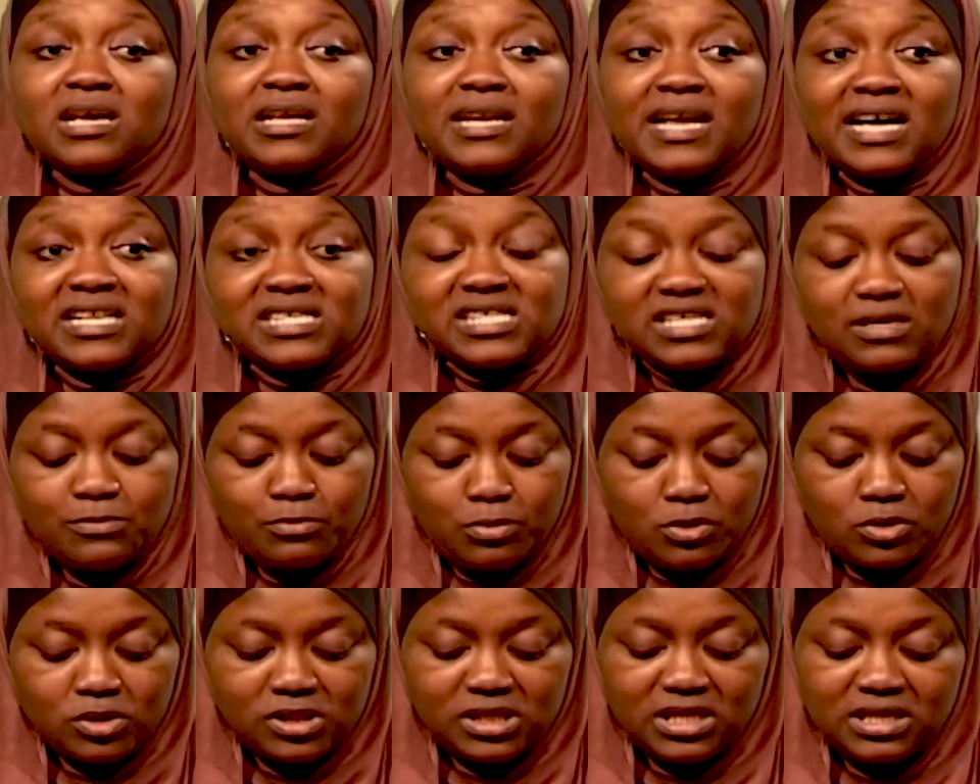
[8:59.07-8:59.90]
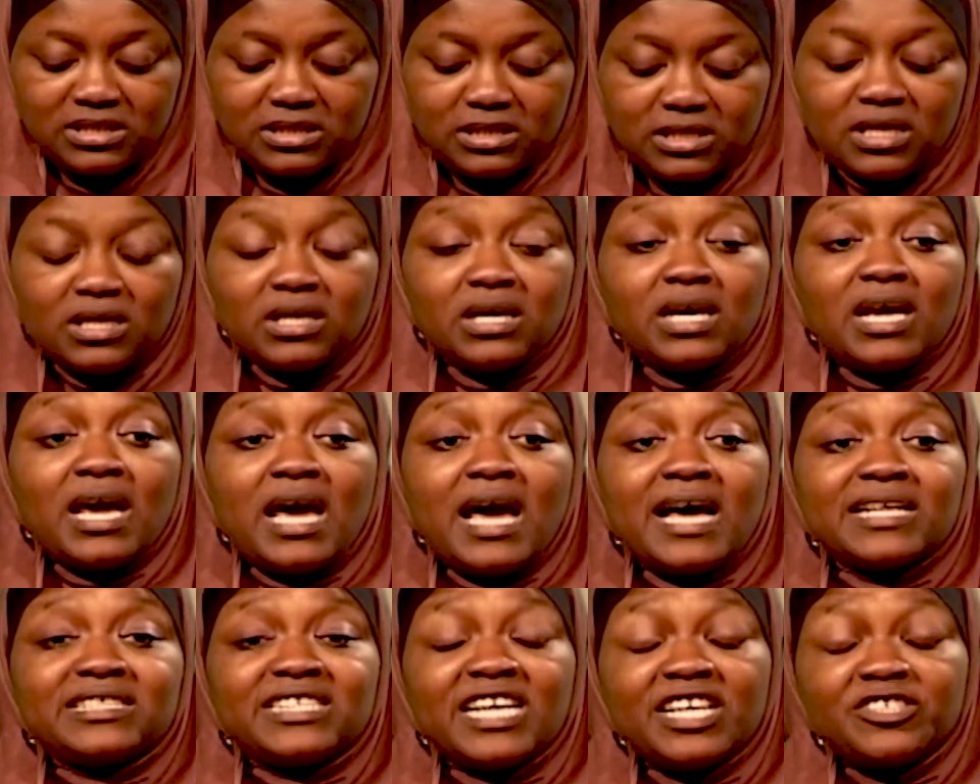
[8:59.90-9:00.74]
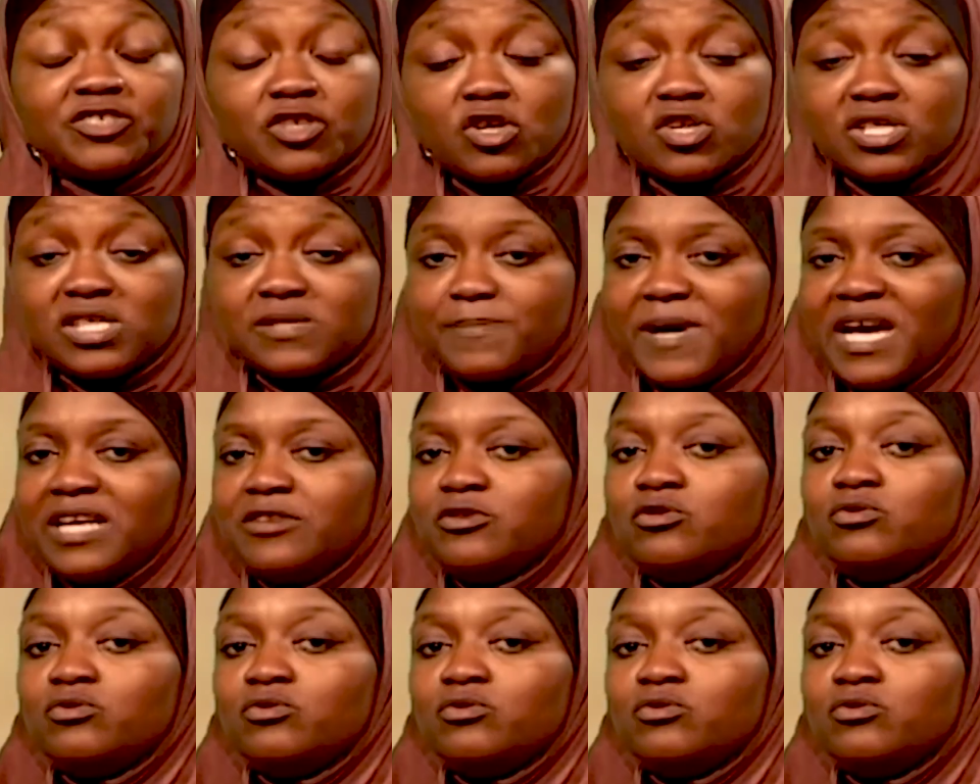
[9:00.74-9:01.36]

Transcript: That's important. Attention span.